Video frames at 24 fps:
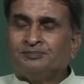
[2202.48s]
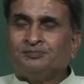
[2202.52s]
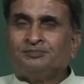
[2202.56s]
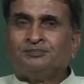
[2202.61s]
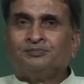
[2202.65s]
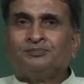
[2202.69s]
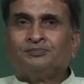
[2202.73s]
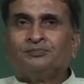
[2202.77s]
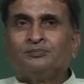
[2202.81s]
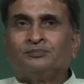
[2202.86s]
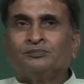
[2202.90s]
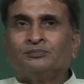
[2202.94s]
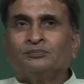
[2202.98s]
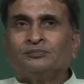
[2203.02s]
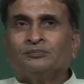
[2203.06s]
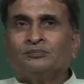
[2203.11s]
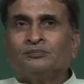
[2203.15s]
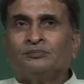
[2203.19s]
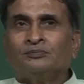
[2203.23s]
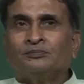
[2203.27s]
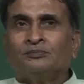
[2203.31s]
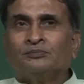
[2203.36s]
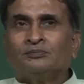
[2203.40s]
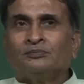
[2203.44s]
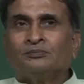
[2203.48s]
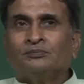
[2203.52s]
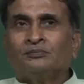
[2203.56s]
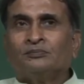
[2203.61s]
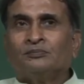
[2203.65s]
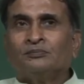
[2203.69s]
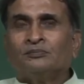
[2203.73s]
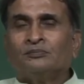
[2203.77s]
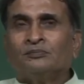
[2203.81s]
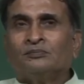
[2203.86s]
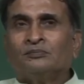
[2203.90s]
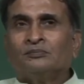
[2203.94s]

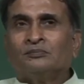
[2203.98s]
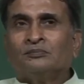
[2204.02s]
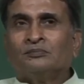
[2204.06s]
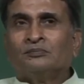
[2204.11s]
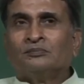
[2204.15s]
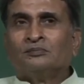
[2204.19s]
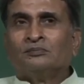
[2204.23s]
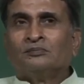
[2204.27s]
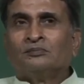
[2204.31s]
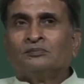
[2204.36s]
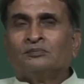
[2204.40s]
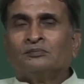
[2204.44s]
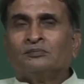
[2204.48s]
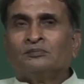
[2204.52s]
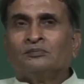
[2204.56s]
No one is speaking in this clip.